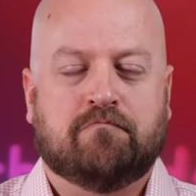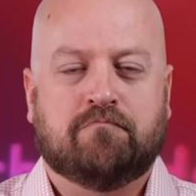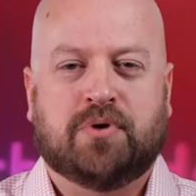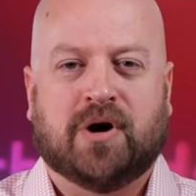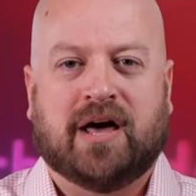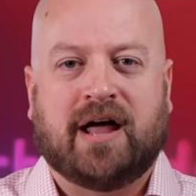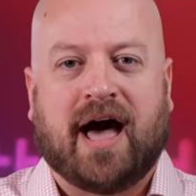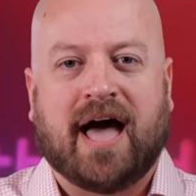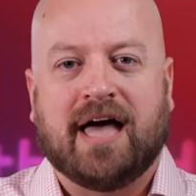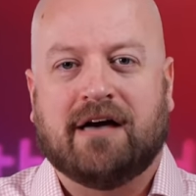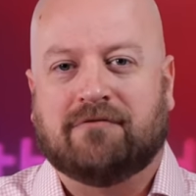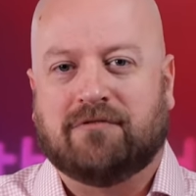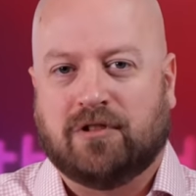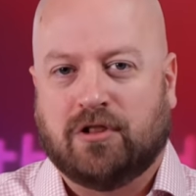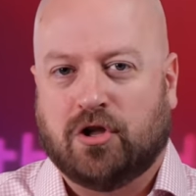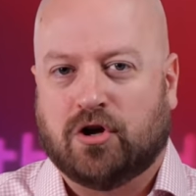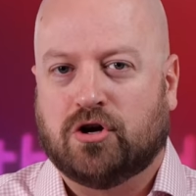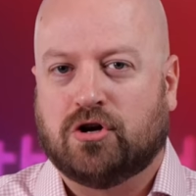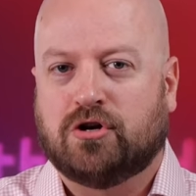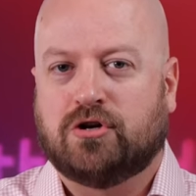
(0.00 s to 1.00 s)
But I have
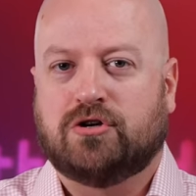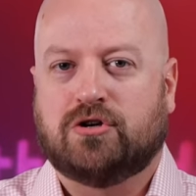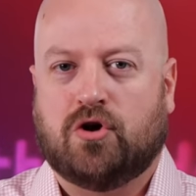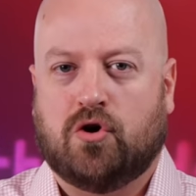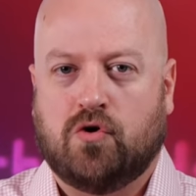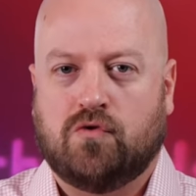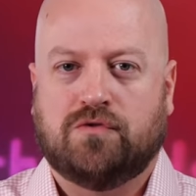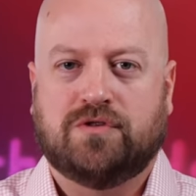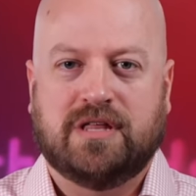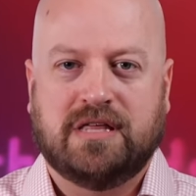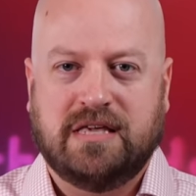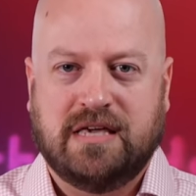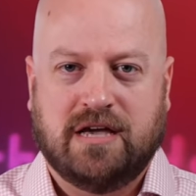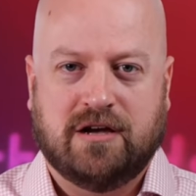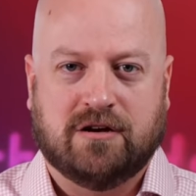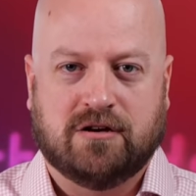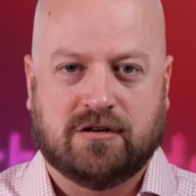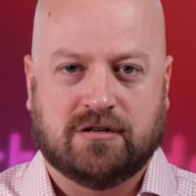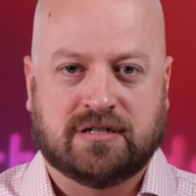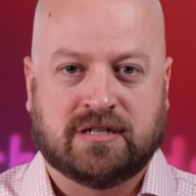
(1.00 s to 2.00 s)
learned over the
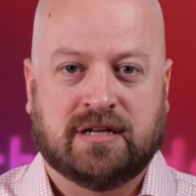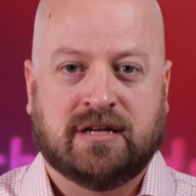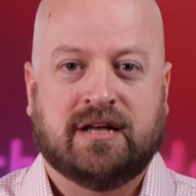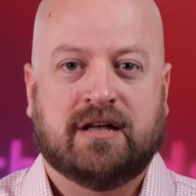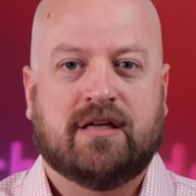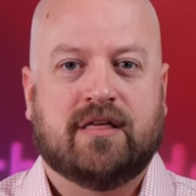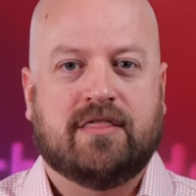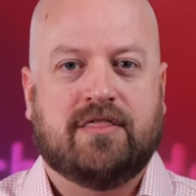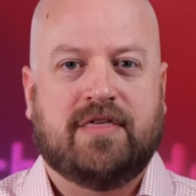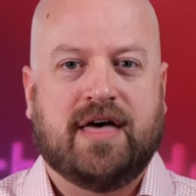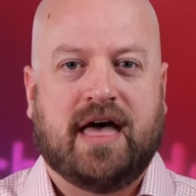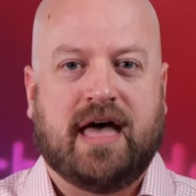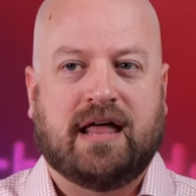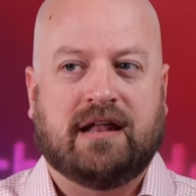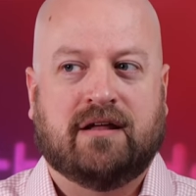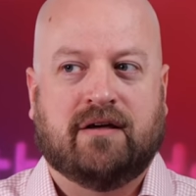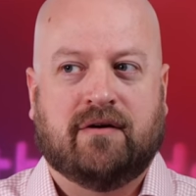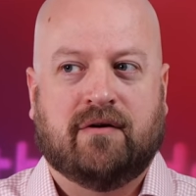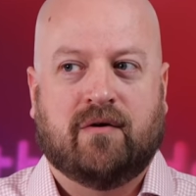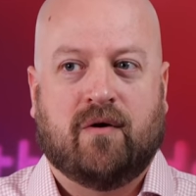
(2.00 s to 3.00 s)
years
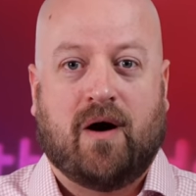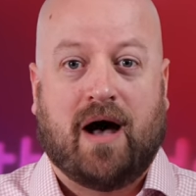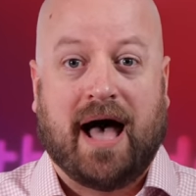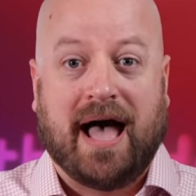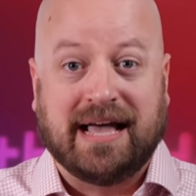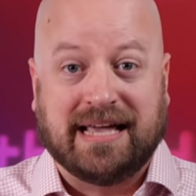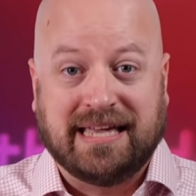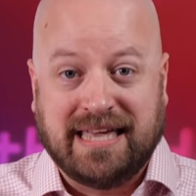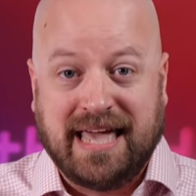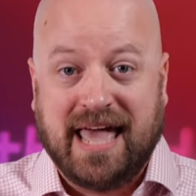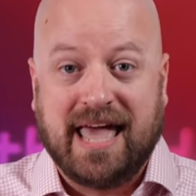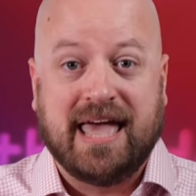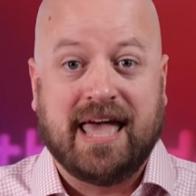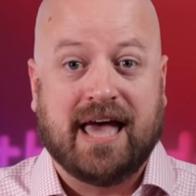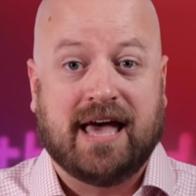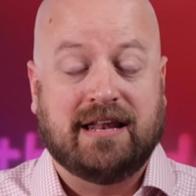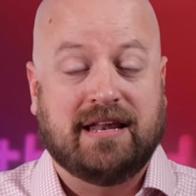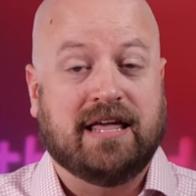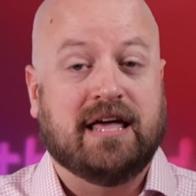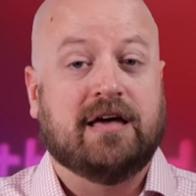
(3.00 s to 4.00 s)
that I
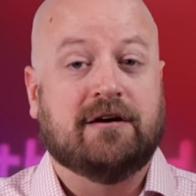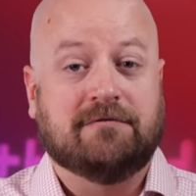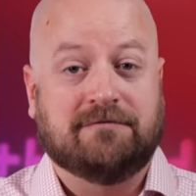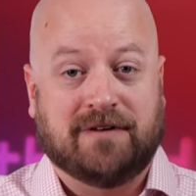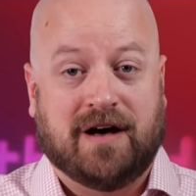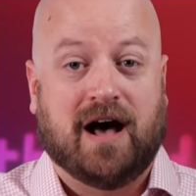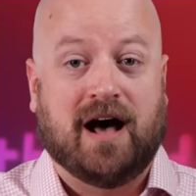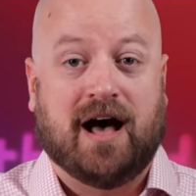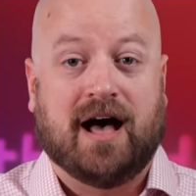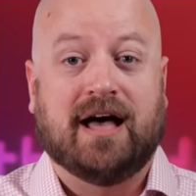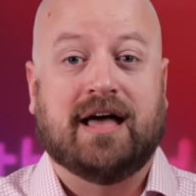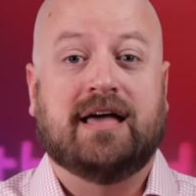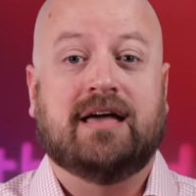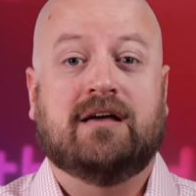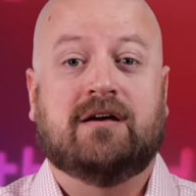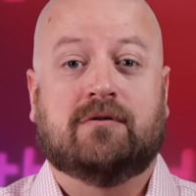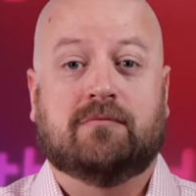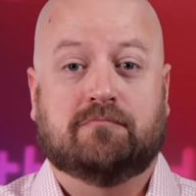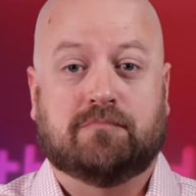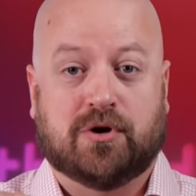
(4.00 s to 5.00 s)
can if
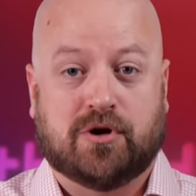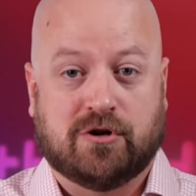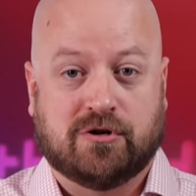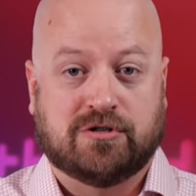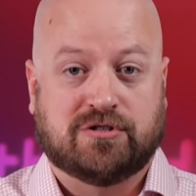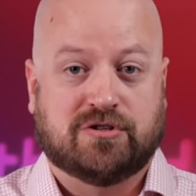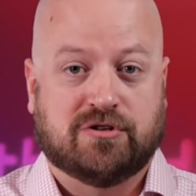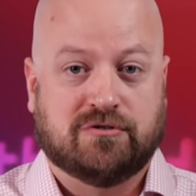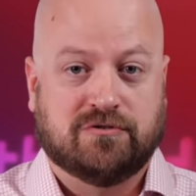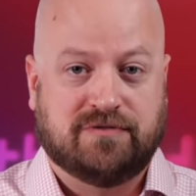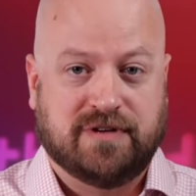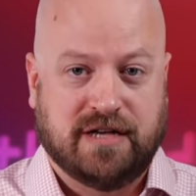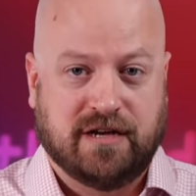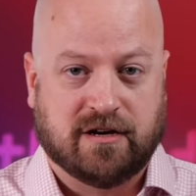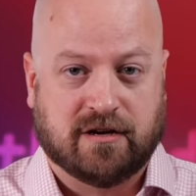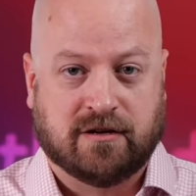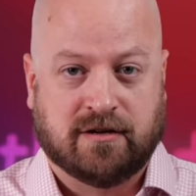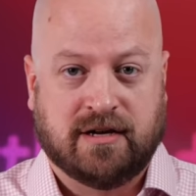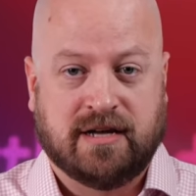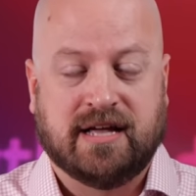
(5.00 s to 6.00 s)
I
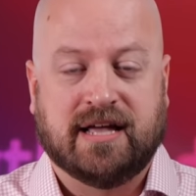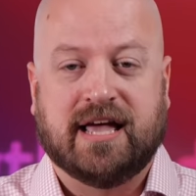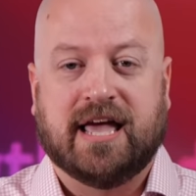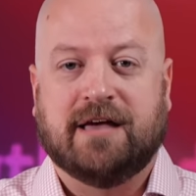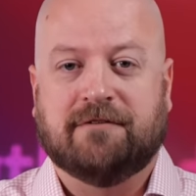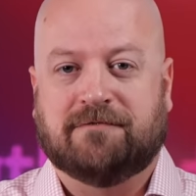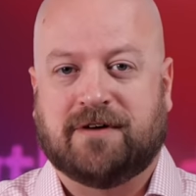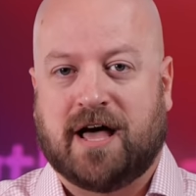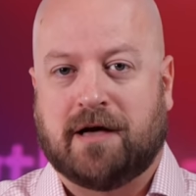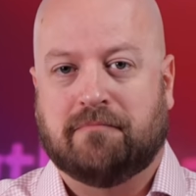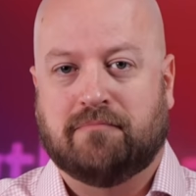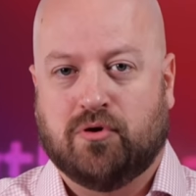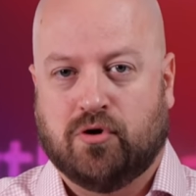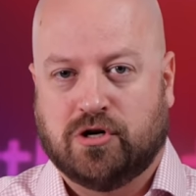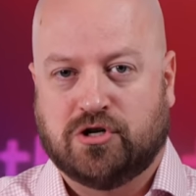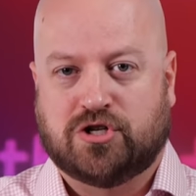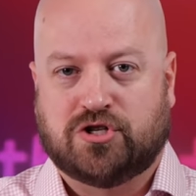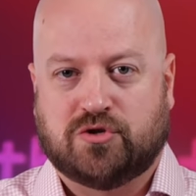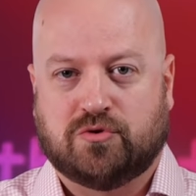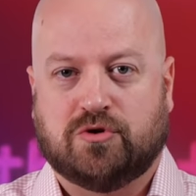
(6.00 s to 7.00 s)
persevere, if I
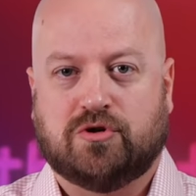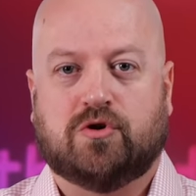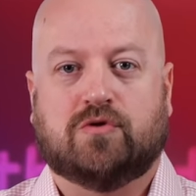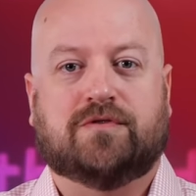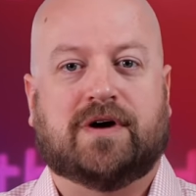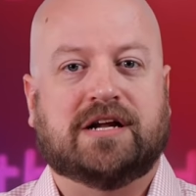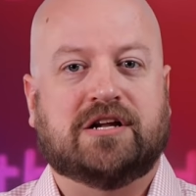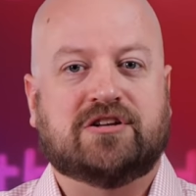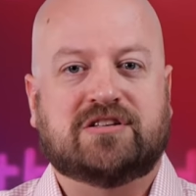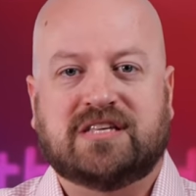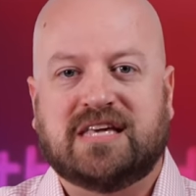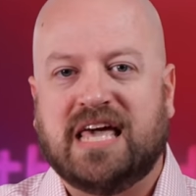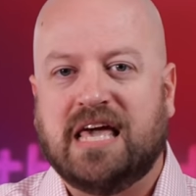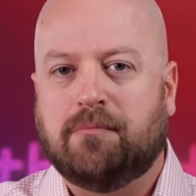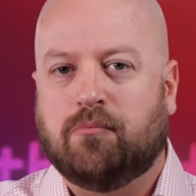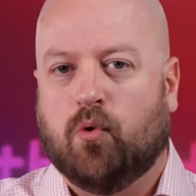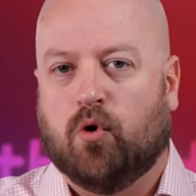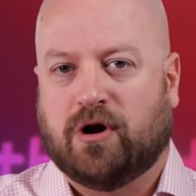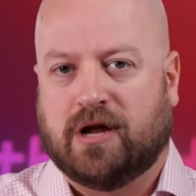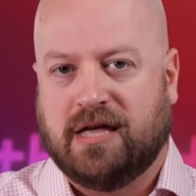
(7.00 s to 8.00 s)
push through, if I just
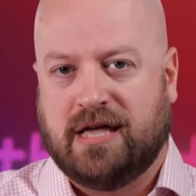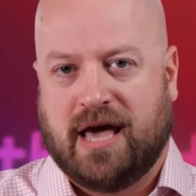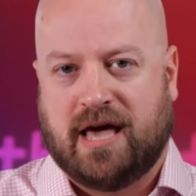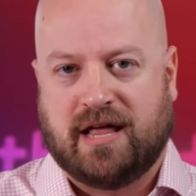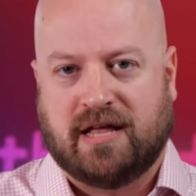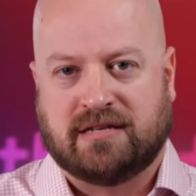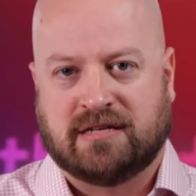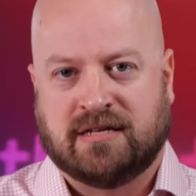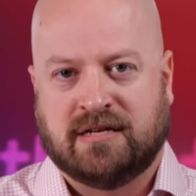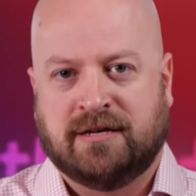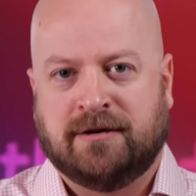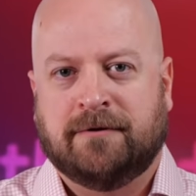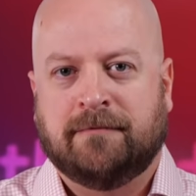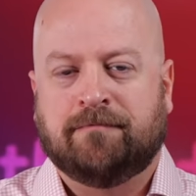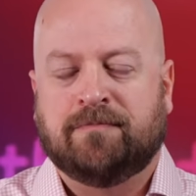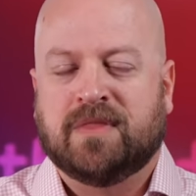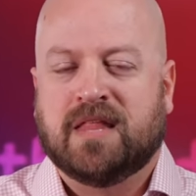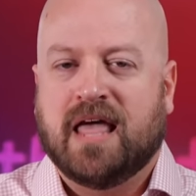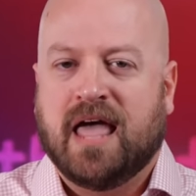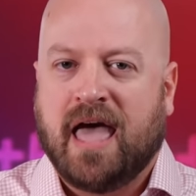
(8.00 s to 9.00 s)
keep working at it.
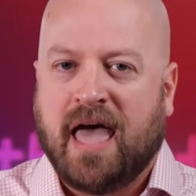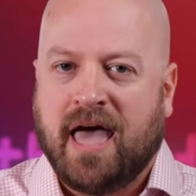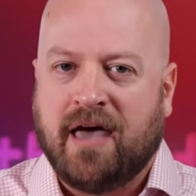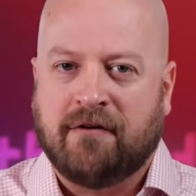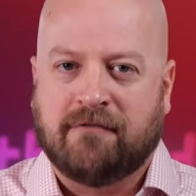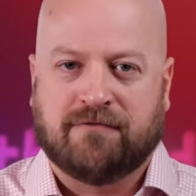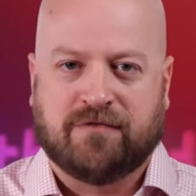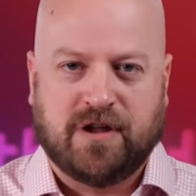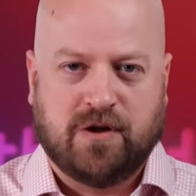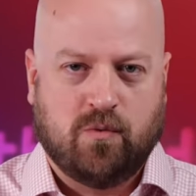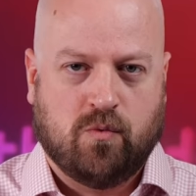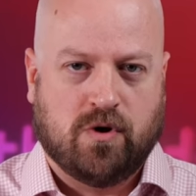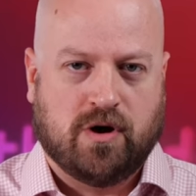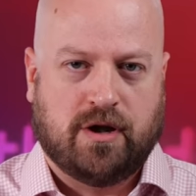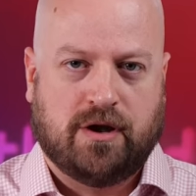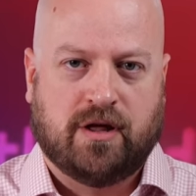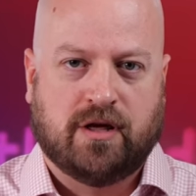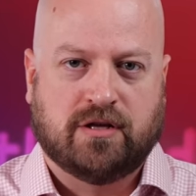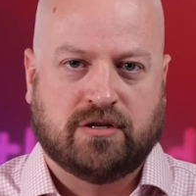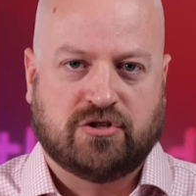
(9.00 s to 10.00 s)

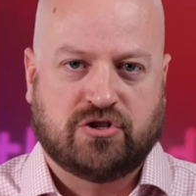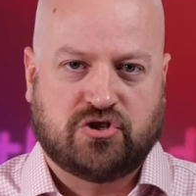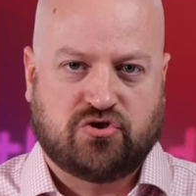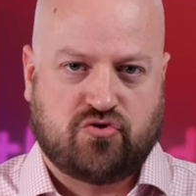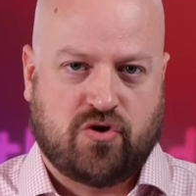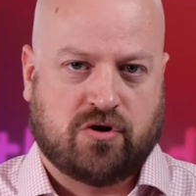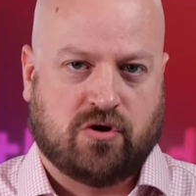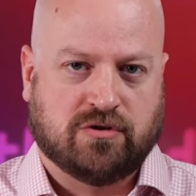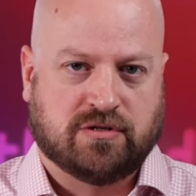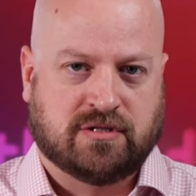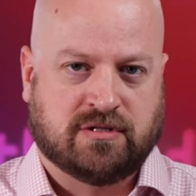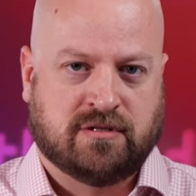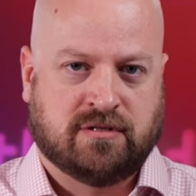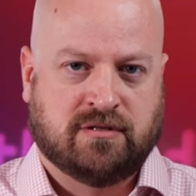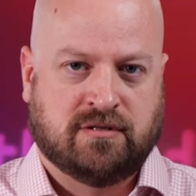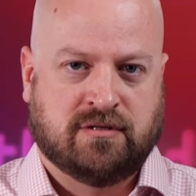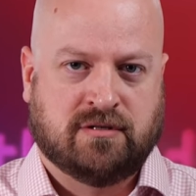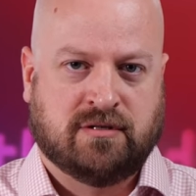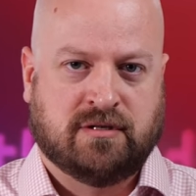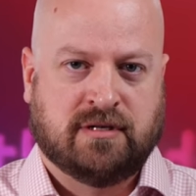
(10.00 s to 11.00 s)
Everyone struggles.
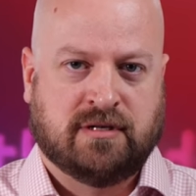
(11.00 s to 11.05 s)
